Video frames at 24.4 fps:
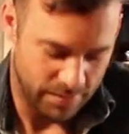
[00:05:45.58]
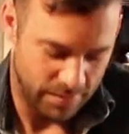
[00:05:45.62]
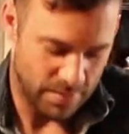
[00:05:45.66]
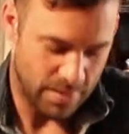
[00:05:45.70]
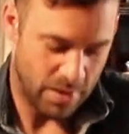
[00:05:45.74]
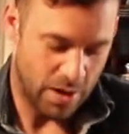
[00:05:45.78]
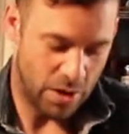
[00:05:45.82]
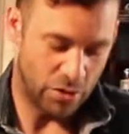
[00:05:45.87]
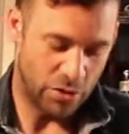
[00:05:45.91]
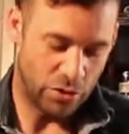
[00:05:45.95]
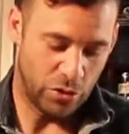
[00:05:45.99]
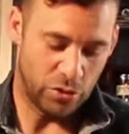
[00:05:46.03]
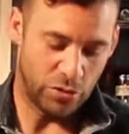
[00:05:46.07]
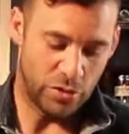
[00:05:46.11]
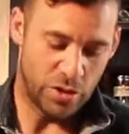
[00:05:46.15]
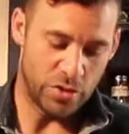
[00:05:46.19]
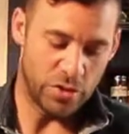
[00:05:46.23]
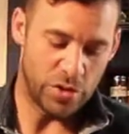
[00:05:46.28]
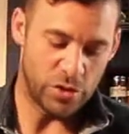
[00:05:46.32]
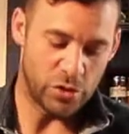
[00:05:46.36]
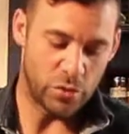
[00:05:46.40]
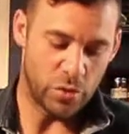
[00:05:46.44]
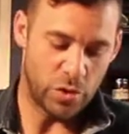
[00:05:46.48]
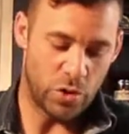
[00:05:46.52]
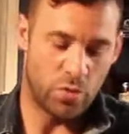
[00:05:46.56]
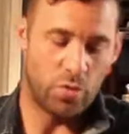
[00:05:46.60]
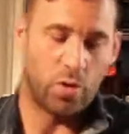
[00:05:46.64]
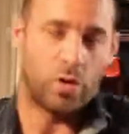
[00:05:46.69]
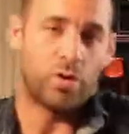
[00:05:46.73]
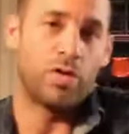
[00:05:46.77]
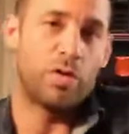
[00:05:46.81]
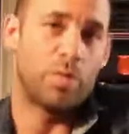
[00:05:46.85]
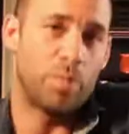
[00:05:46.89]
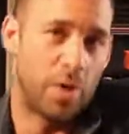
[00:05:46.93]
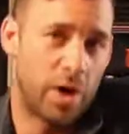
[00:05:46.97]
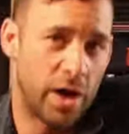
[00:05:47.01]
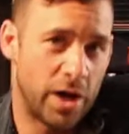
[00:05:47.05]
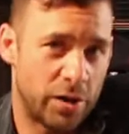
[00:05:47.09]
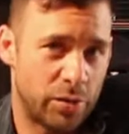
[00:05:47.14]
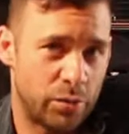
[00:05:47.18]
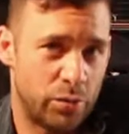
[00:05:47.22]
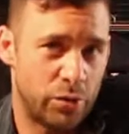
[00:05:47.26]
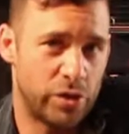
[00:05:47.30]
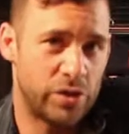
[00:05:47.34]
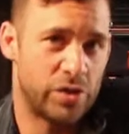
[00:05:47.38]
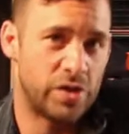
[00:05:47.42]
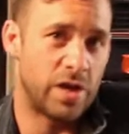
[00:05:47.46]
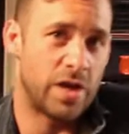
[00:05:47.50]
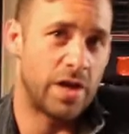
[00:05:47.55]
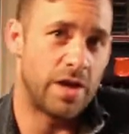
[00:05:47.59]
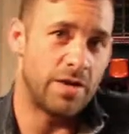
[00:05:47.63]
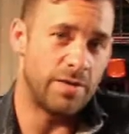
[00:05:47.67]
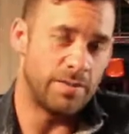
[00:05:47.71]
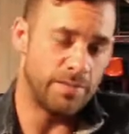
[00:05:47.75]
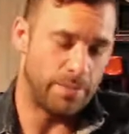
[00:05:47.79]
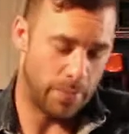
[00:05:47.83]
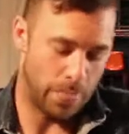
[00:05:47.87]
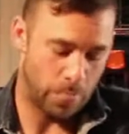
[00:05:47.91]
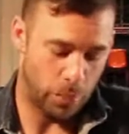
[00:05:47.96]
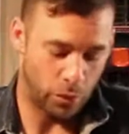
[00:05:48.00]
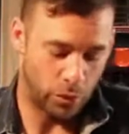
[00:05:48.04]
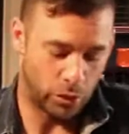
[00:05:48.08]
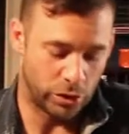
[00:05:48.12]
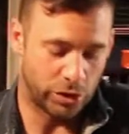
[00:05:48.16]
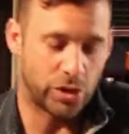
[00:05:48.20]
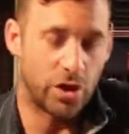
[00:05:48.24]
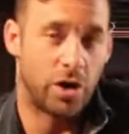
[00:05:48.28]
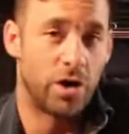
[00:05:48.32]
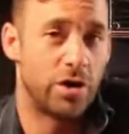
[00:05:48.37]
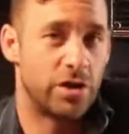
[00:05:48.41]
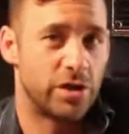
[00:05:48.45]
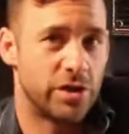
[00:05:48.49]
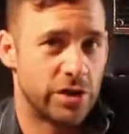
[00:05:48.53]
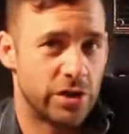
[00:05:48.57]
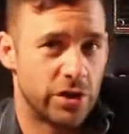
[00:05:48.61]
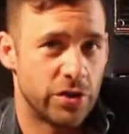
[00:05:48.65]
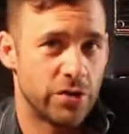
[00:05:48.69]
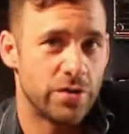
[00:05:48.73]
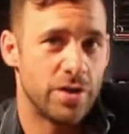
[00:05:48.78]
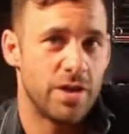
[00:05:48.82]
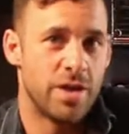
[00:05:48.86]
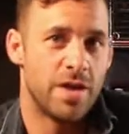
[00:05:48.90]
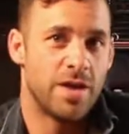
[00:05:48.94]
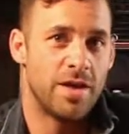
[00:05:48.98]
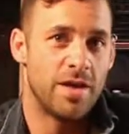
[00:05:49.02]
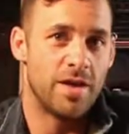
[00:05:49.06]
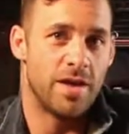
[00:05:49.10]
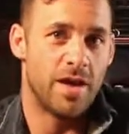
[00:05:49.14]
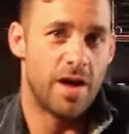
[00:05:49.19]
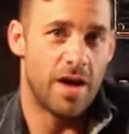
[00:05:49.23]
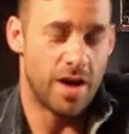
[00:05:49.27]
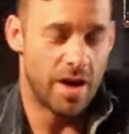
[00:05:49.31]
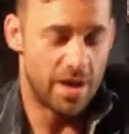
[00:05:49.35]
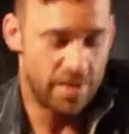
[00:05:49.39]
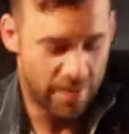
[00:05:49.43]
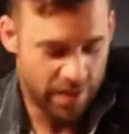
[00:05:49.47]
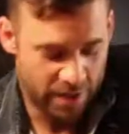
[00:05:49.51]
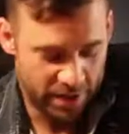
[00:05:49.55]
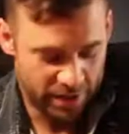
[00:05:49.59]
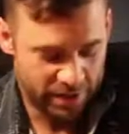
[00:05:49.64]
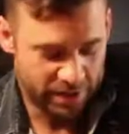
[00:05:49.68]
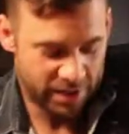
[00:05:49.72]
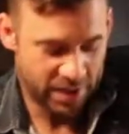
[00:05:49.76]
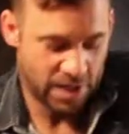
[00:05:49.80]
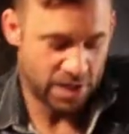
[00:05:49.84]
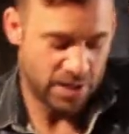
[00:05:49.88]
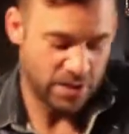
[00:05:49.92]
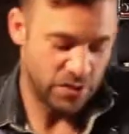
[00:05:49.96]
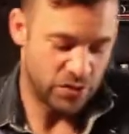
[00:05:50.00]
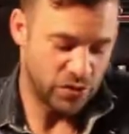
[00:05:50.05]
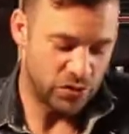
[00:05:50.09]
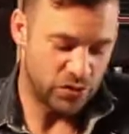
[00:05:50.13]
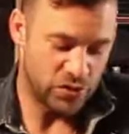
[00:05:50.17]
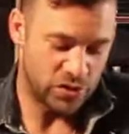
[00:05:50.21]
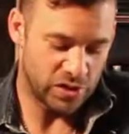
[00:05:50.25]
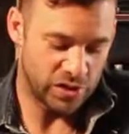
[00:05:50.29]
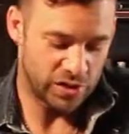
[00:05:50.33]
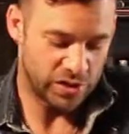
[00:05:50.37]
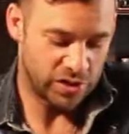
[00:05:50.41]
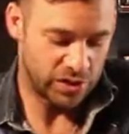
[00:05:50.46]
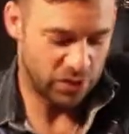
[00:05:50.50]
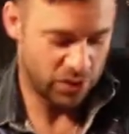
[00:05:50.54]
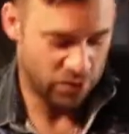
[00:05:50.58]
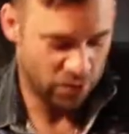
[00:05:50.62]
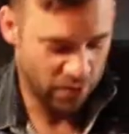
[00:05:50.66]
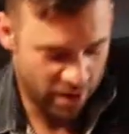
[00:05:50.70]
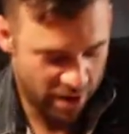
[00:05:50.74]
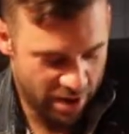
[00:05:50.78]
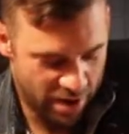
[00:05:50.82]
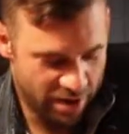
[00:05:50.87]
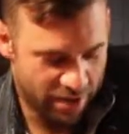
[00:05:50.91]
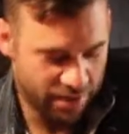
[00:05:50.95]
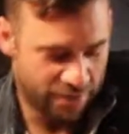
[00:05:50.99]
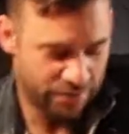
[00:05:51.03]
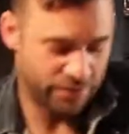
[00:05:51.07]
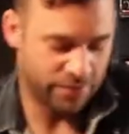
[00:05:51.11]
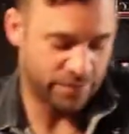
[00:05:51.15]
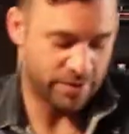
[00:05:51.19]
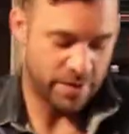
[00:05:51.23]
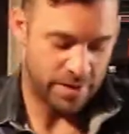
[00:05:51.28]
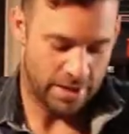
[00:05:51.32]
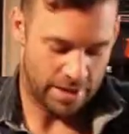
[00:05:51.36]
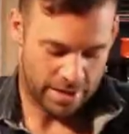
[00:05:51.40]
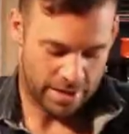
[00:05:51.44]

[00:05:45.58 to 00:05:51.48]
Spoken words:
now you'll notice when you work with pâte brisée or tart dough that it tends to have